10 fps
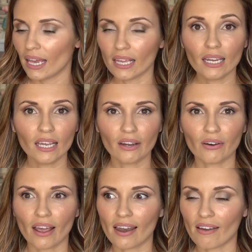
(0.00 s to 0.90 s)
in
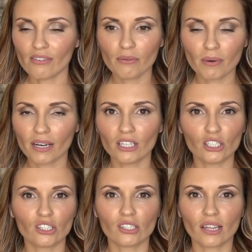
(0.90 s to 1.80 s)
here and
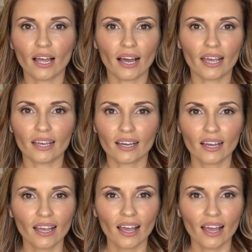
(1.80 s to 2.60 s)
everybody's just like